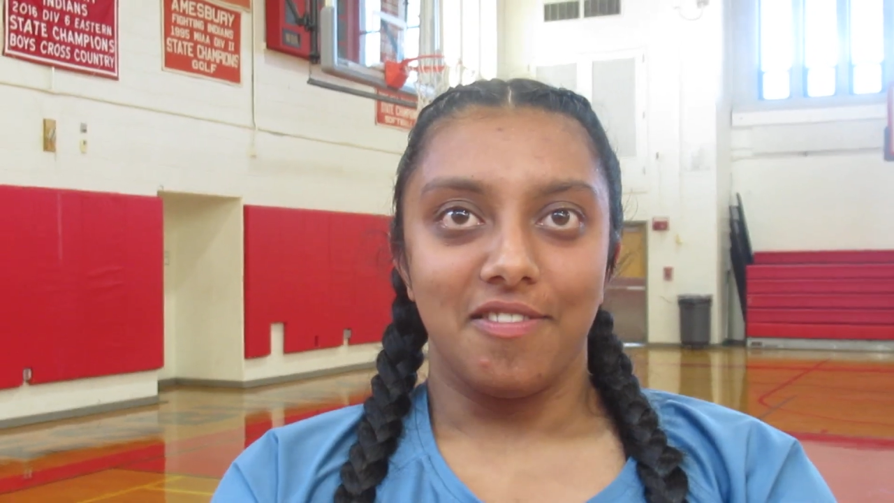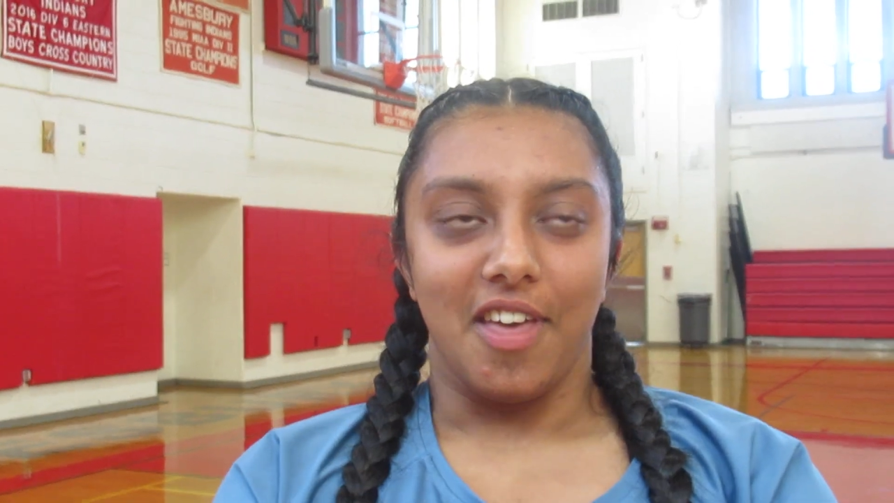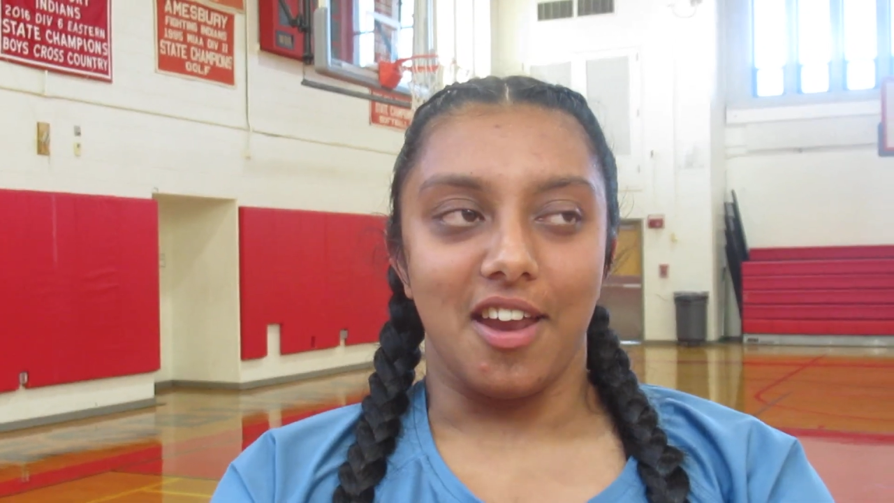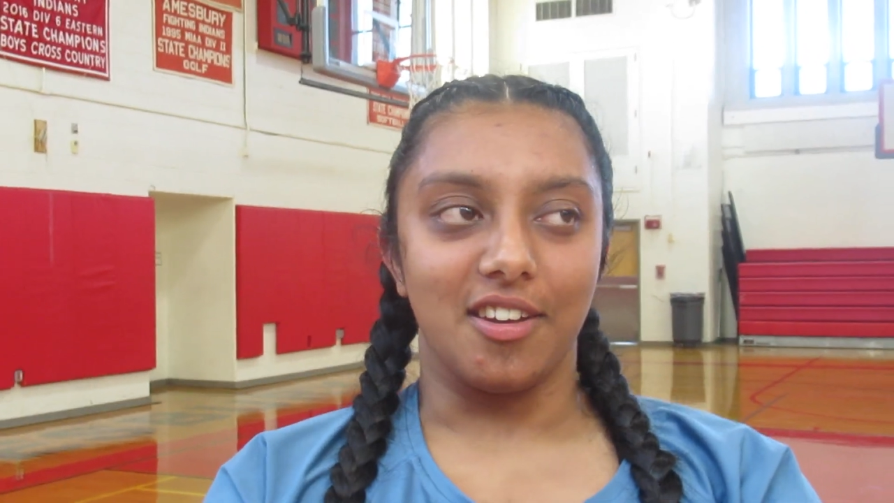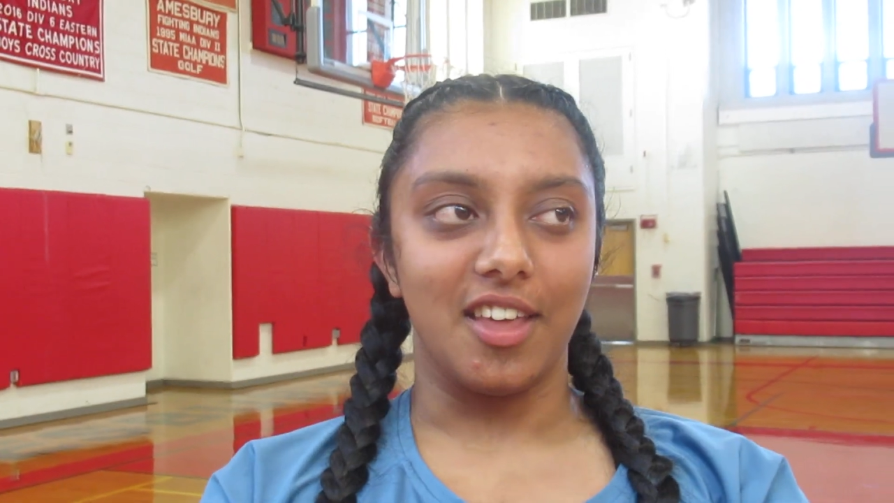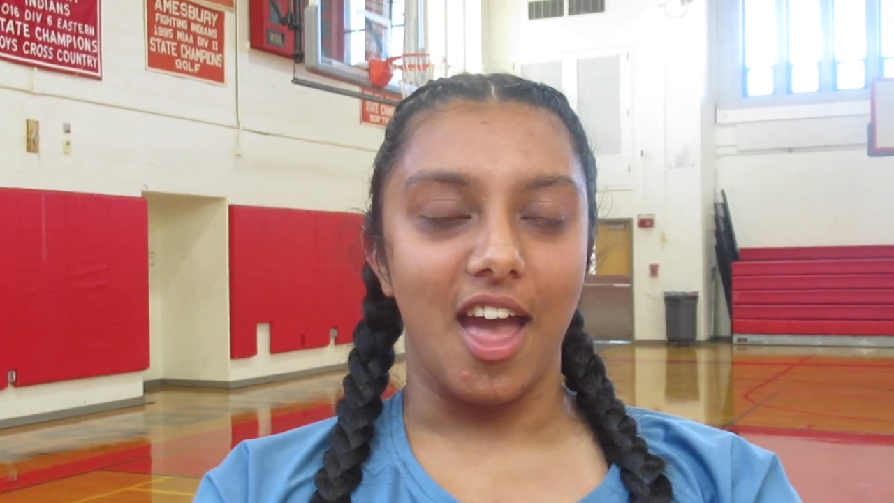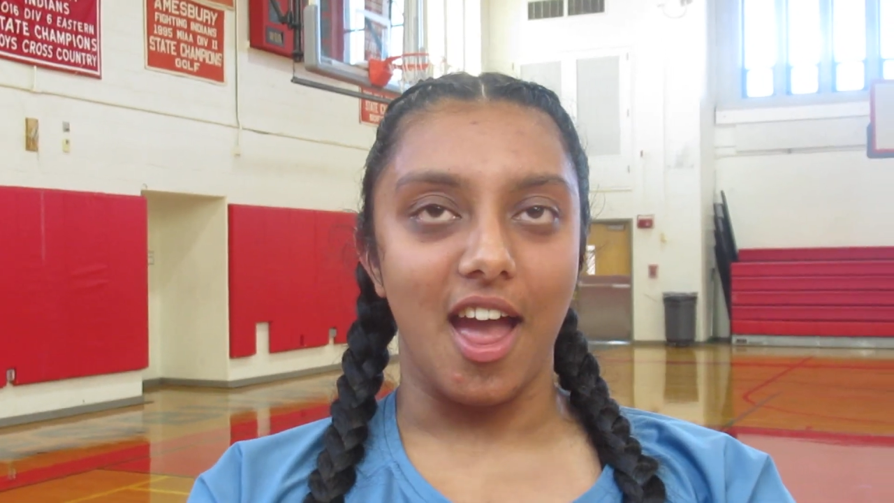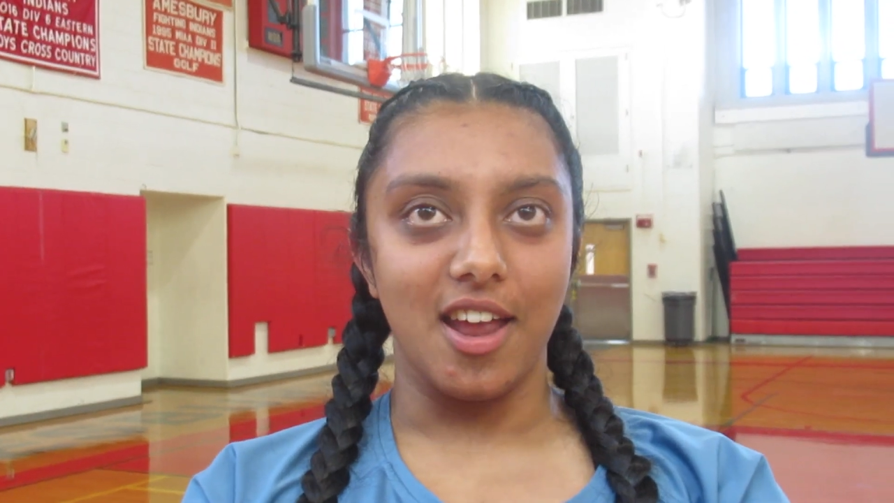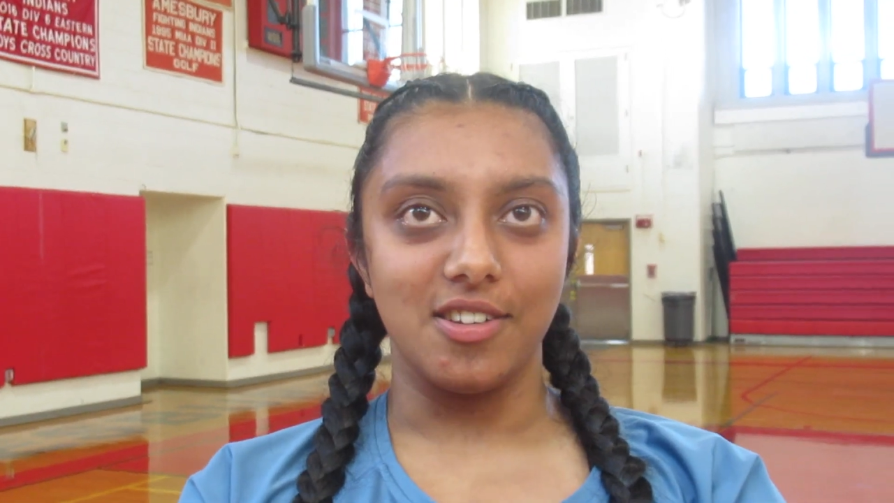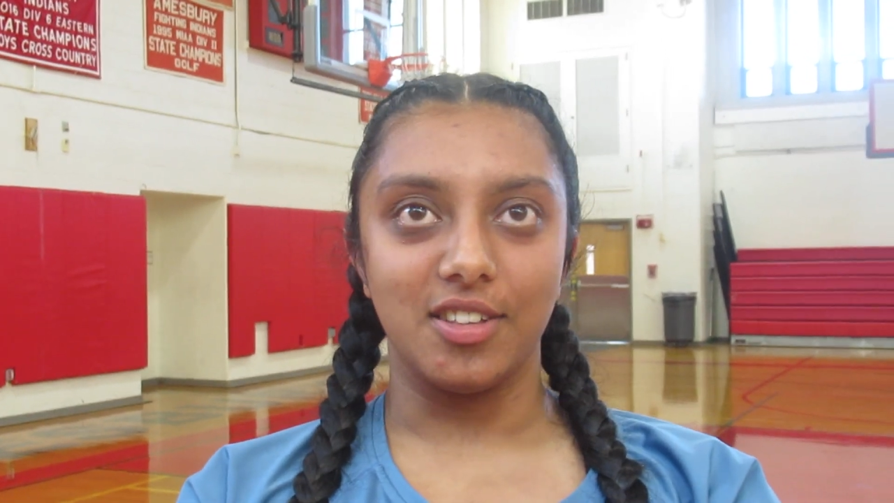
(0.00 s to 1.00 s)
then at the
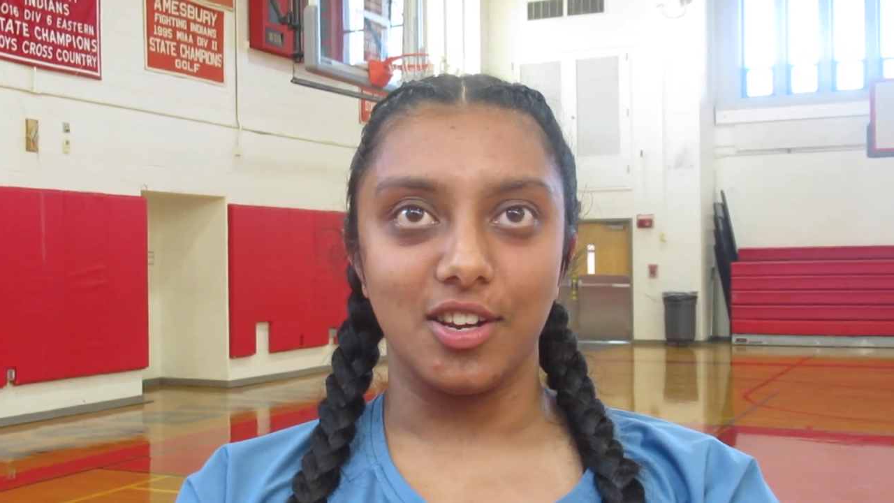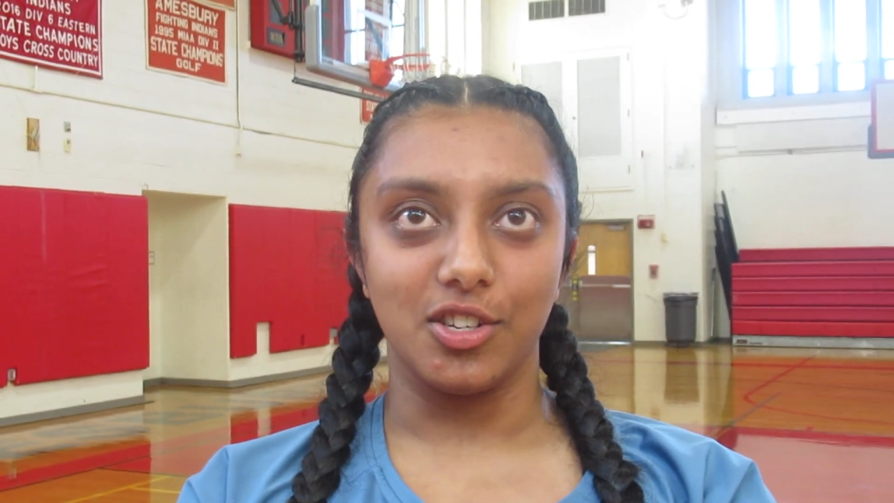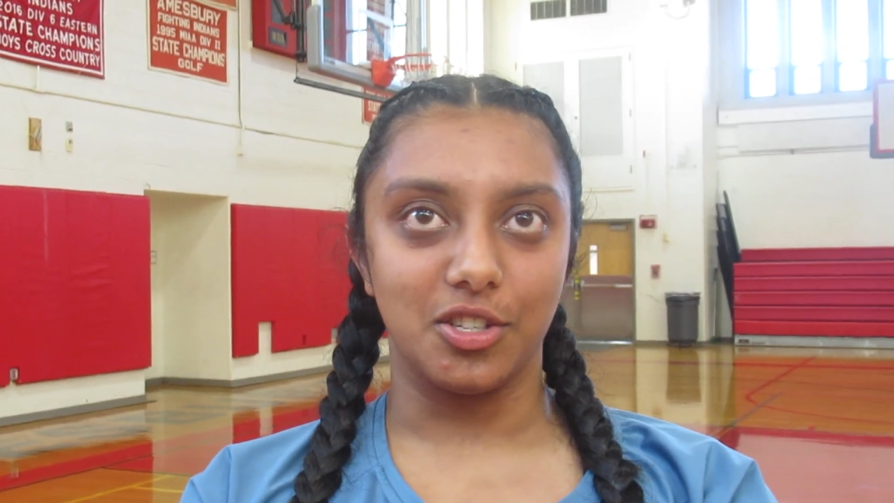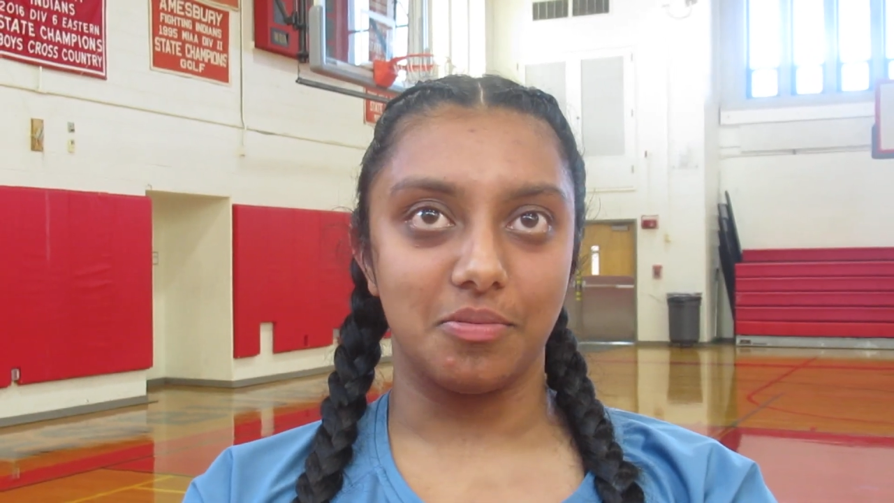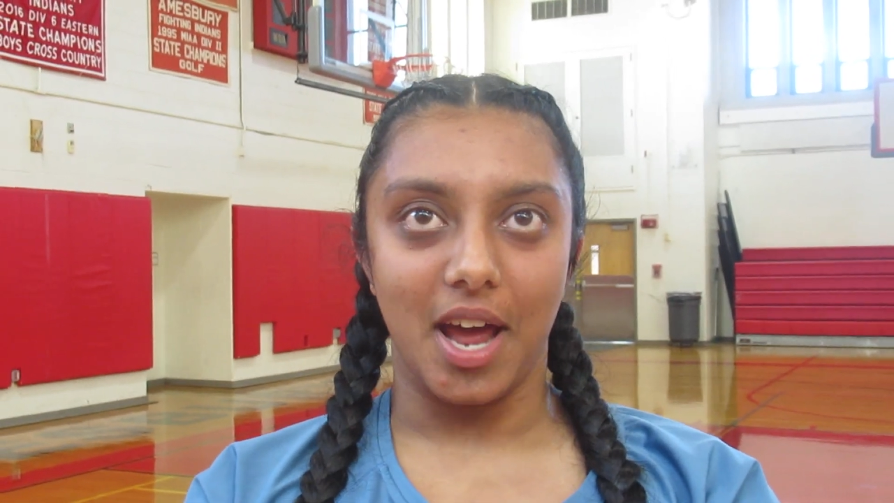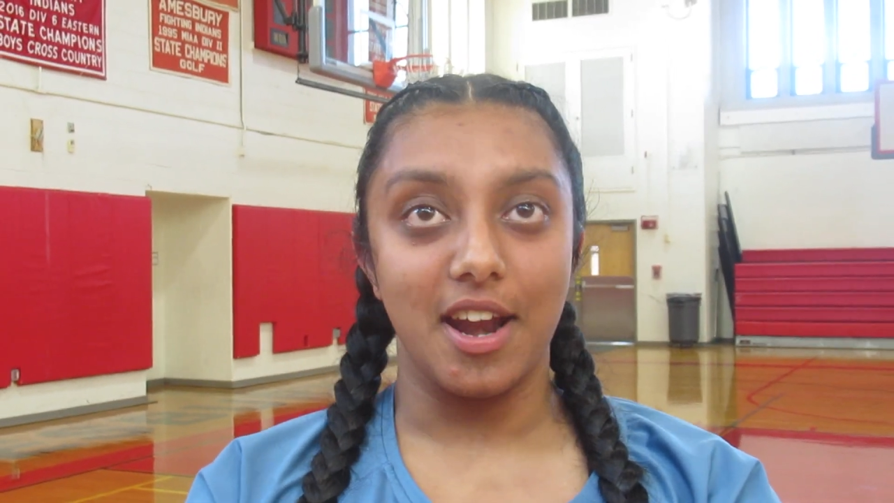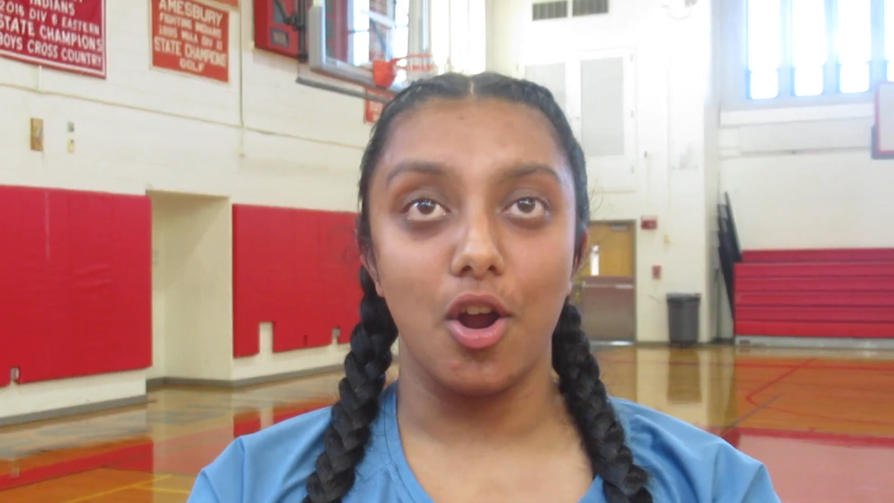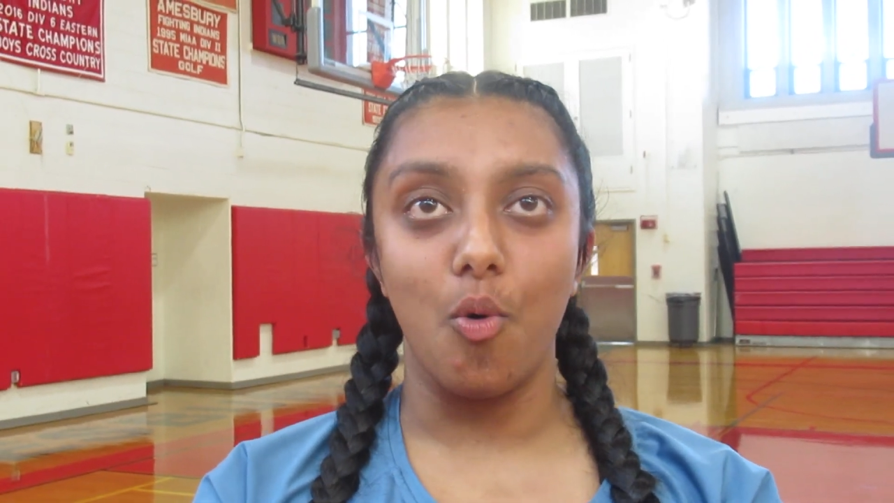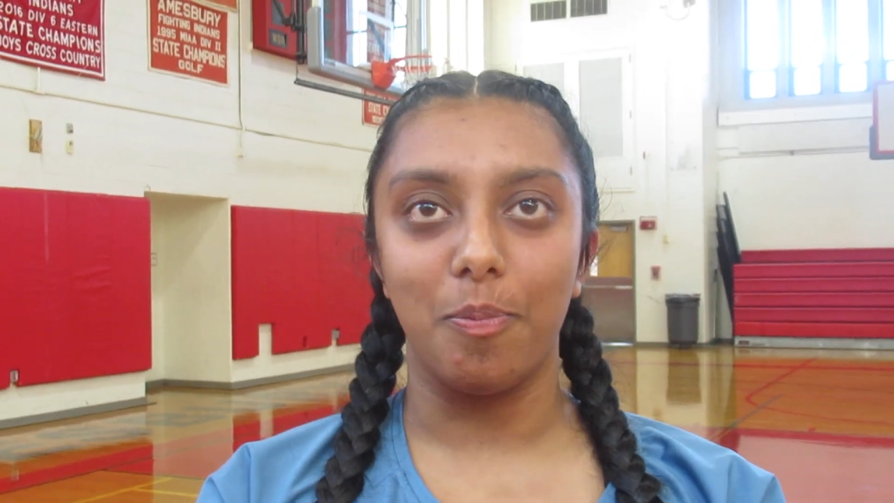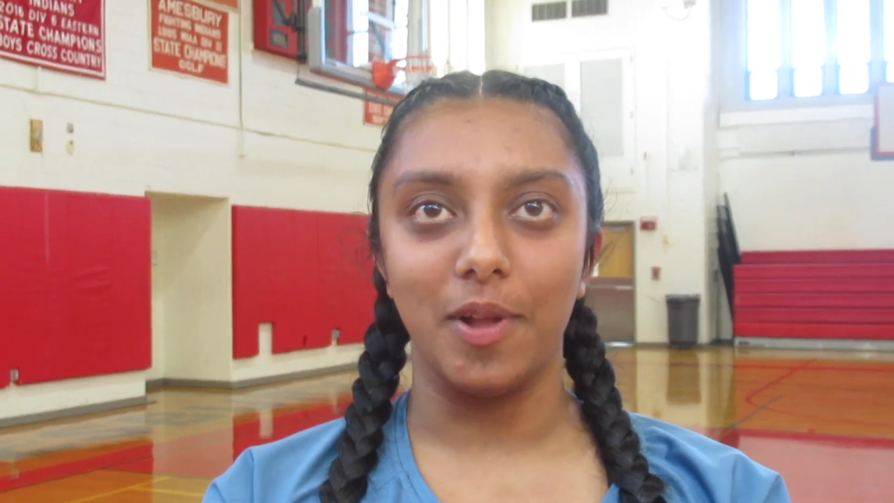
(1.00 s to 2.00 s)
end, they just, I didn't
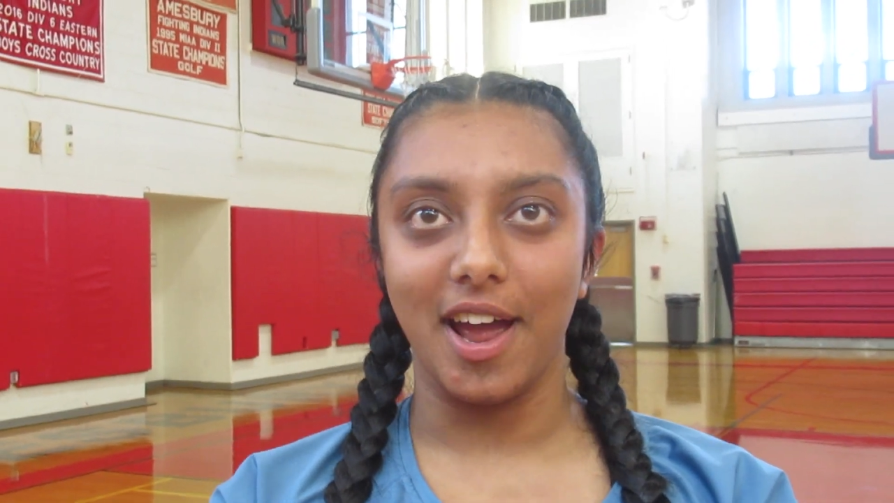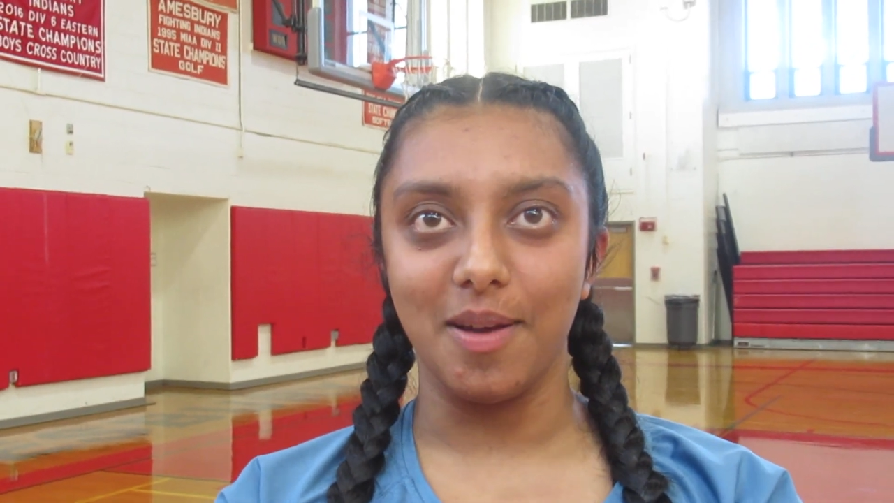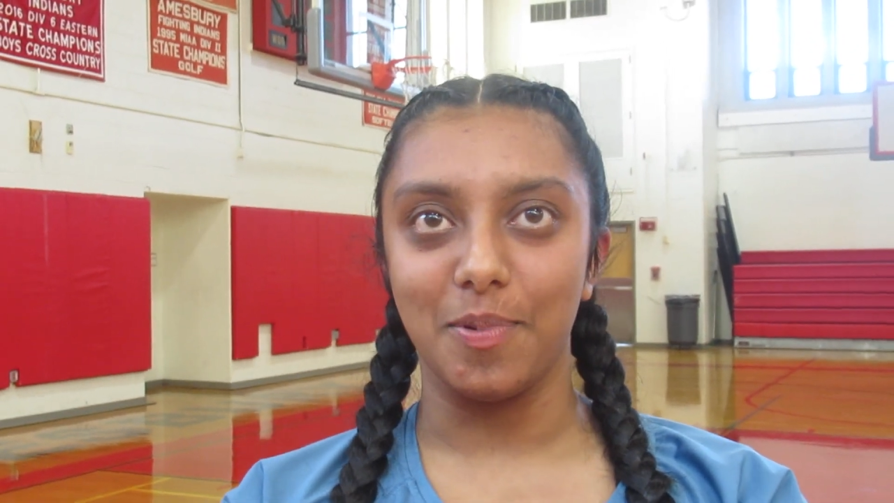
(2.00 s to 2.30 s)
know what play,